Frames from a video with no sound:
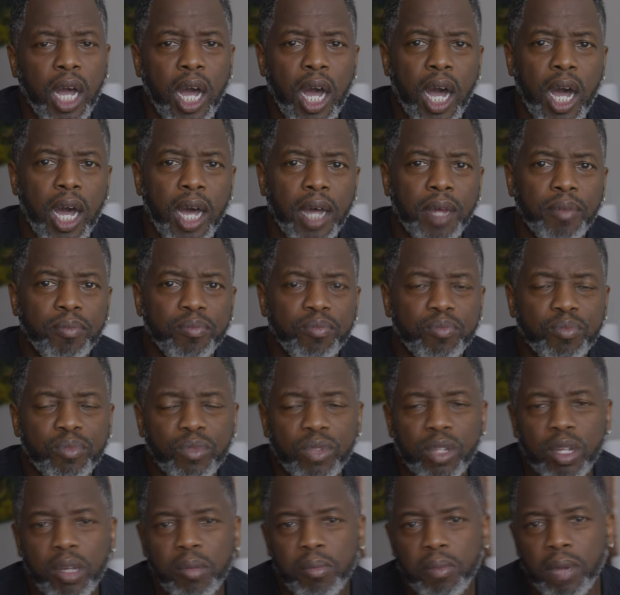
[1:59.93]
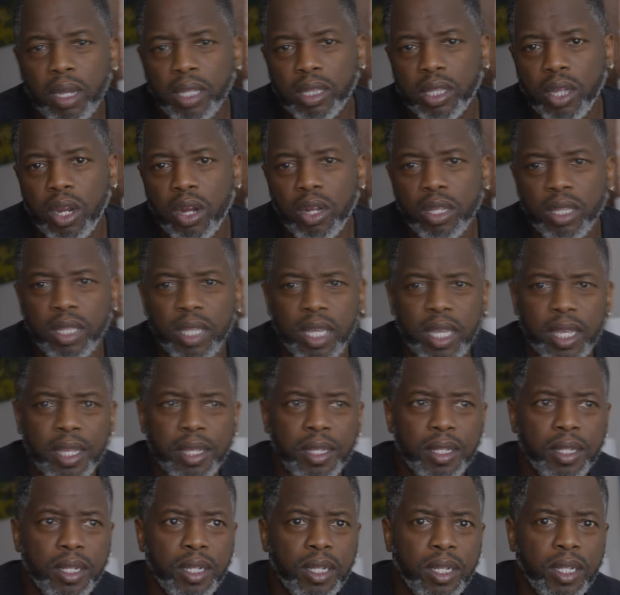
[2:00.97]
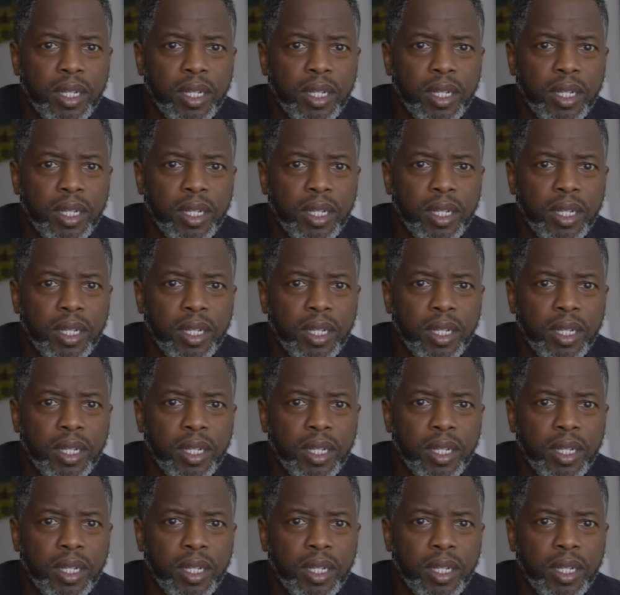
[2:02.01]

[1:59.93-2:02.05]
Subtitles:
My third thing